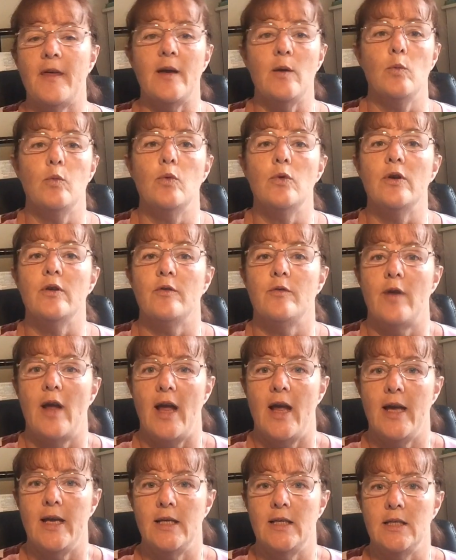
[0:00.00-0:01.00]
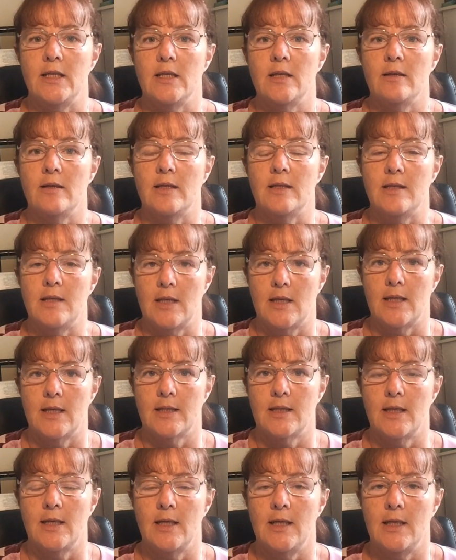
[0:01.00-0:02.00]
they would have had the
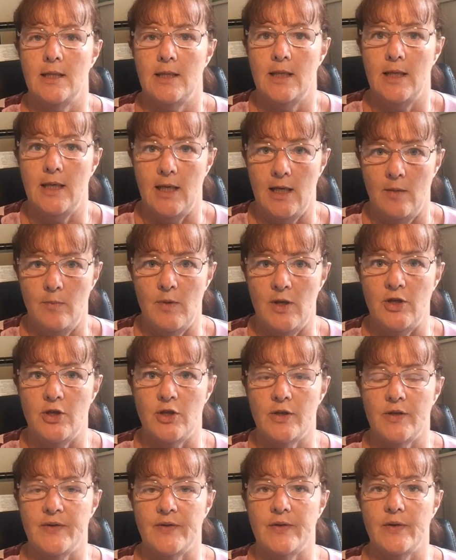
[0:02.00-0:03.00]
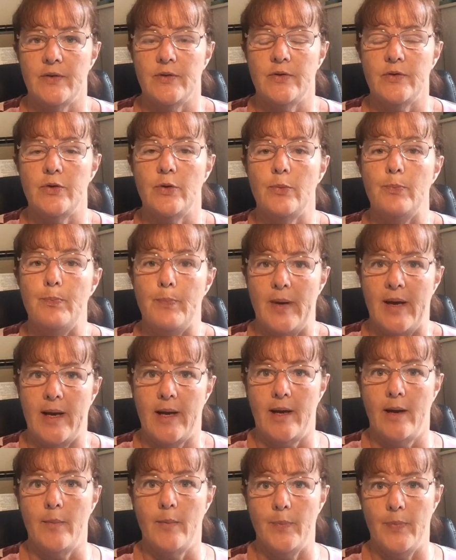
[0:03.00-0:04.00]
data and the images to
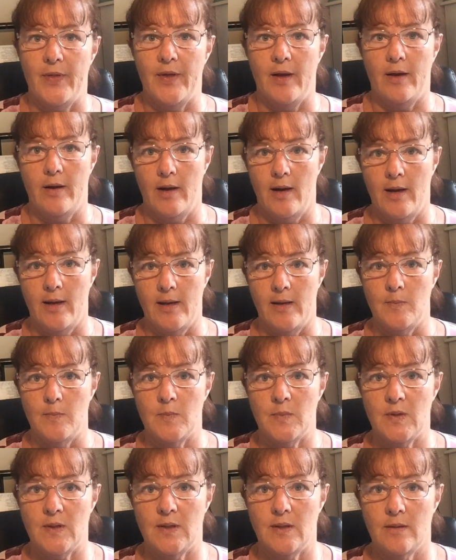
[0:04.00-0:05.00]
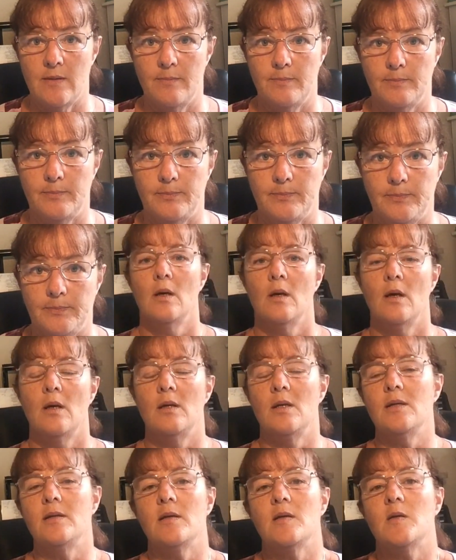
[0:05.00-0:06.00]
back up their claims.
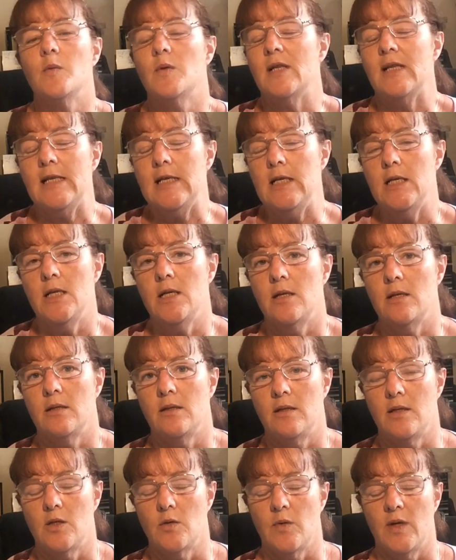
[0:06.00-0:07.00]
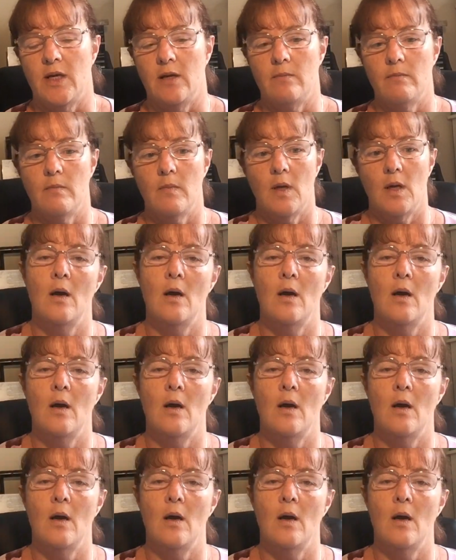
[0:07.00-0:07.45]
And this is what India's doing.